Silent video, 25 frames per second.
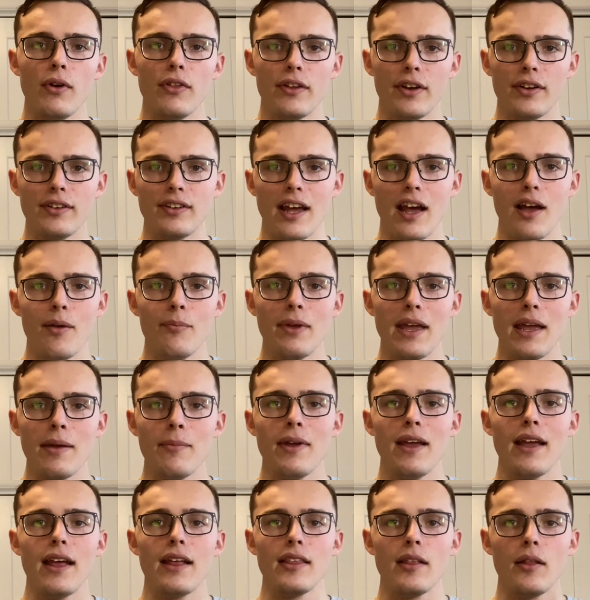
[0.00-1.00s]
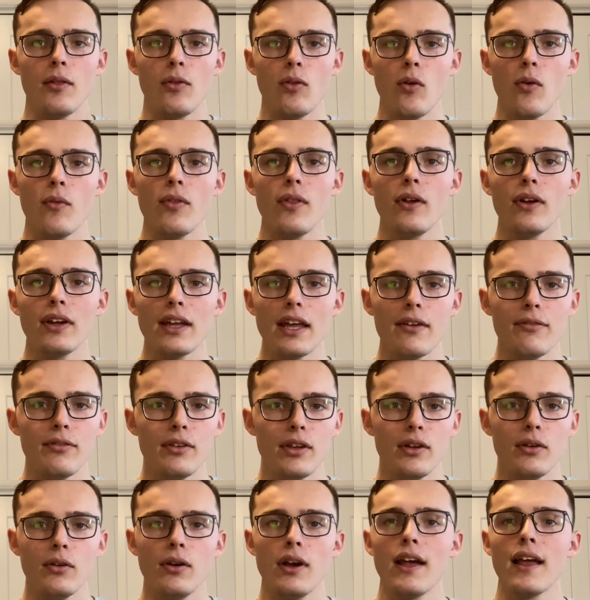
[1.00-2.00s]
your down payment and the loan they'll give
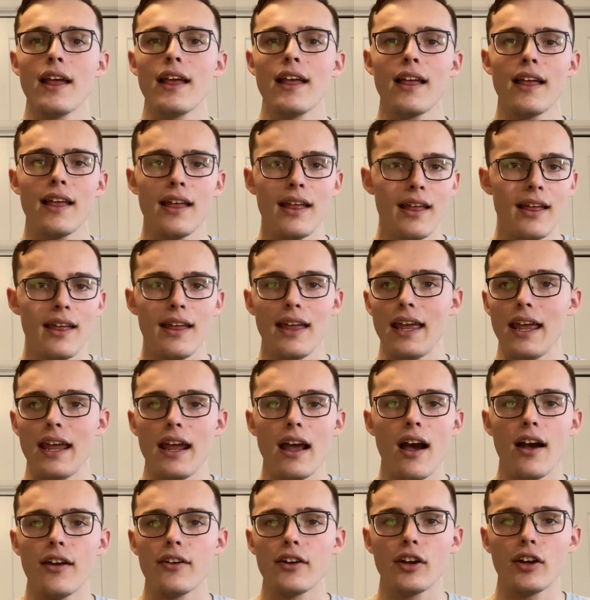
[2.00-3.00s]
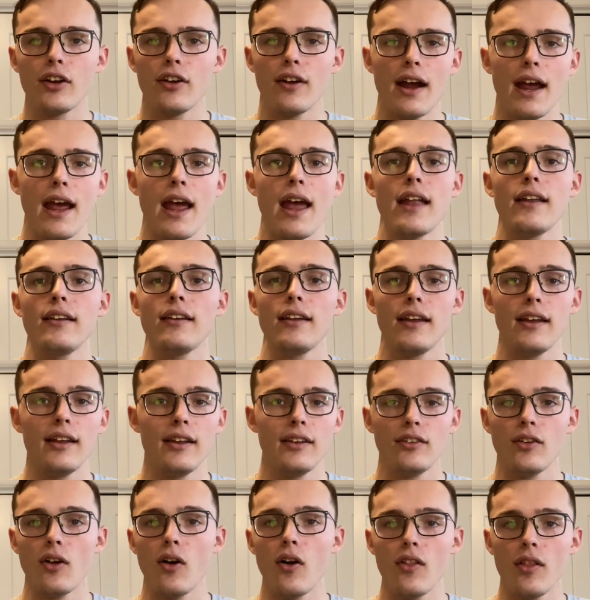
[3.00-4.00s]
you, $800,000
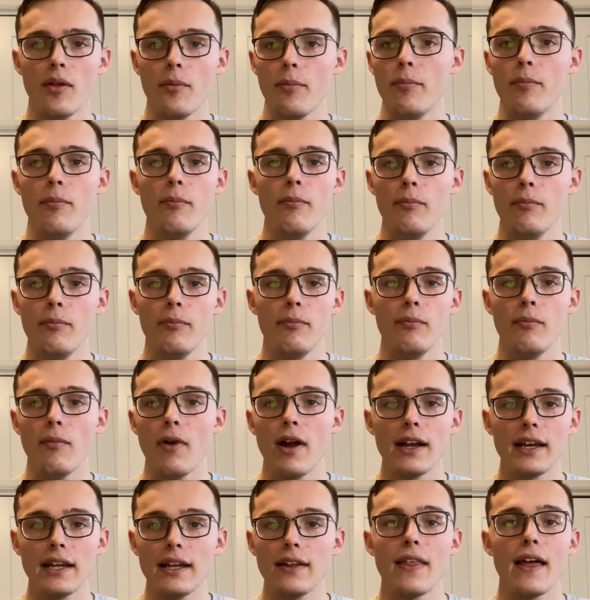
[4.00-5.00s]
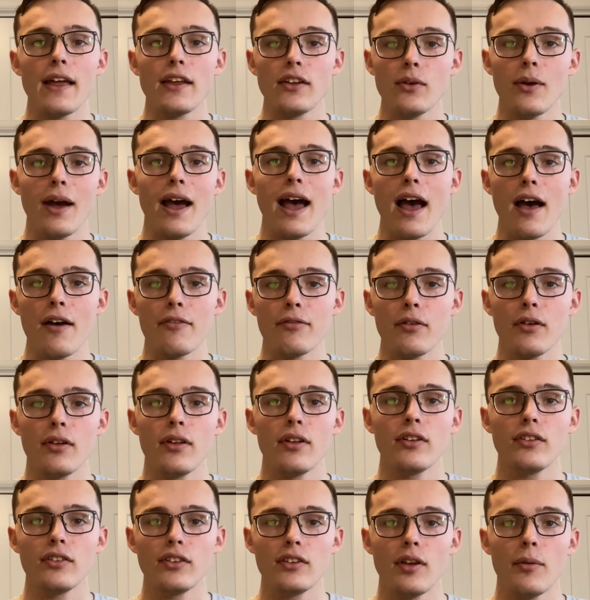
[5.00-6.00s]
is all the money that you have
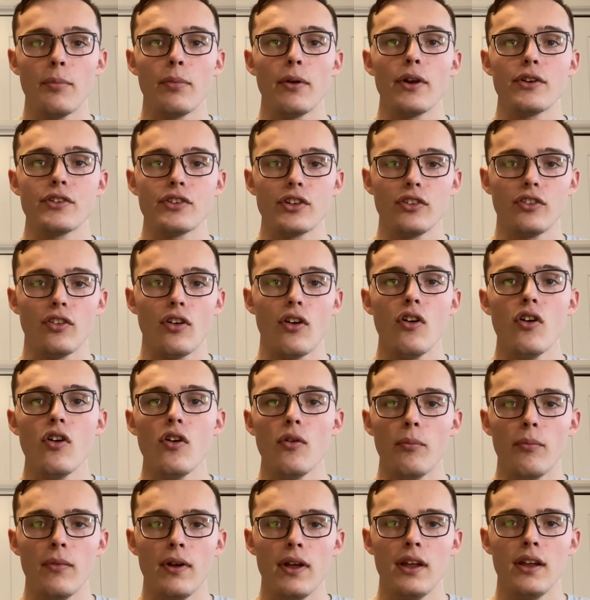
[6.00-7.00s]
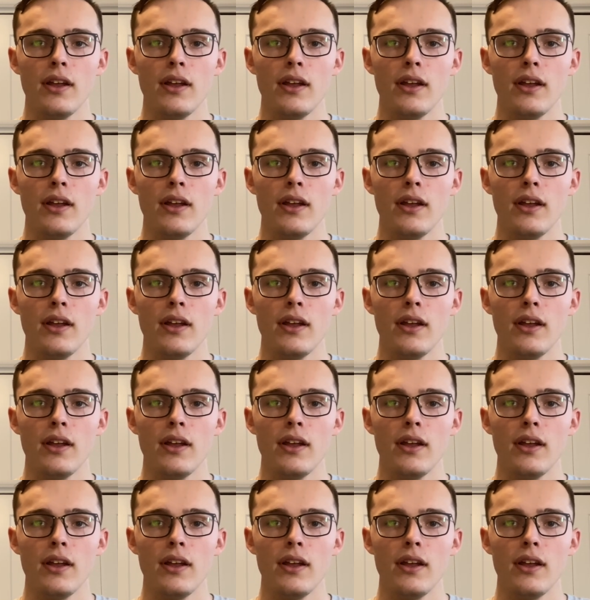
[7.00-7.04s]
to purchase a home.